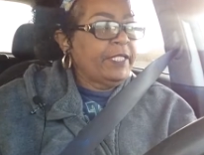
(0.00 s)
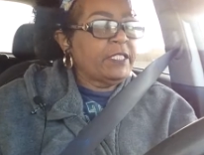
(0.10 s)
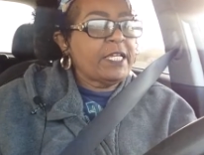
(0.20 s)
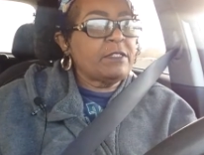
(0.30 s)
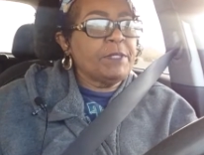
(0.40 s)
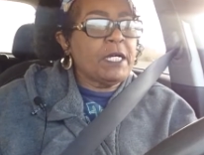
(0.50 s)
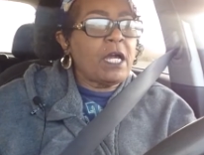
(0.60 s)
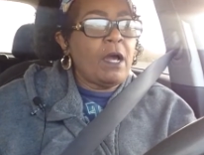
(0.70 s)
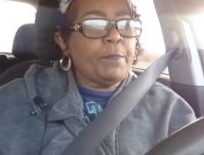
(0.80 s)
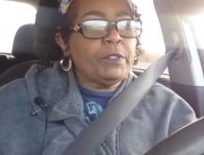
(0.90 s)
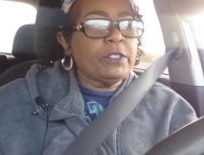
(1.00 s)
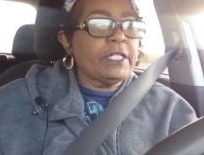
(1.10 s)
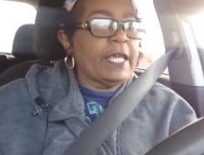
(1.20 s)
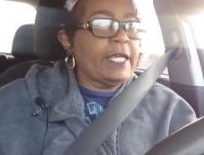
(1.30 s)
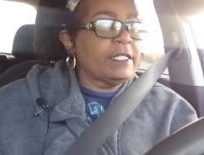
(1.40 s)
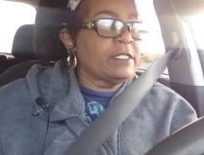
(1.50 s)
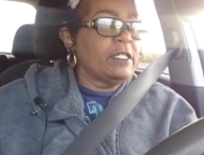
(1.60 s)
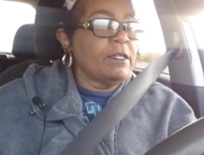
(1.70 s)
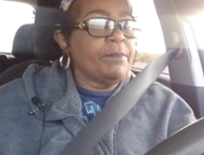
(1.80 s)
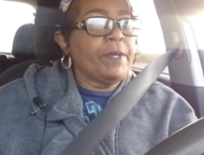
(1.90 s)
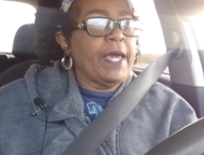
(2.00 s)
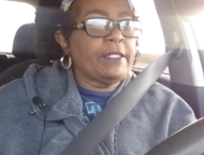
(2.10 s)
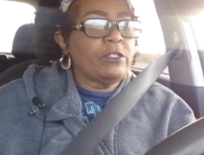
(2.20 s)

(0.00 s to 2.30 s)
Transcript: It takes me a couple of days to get back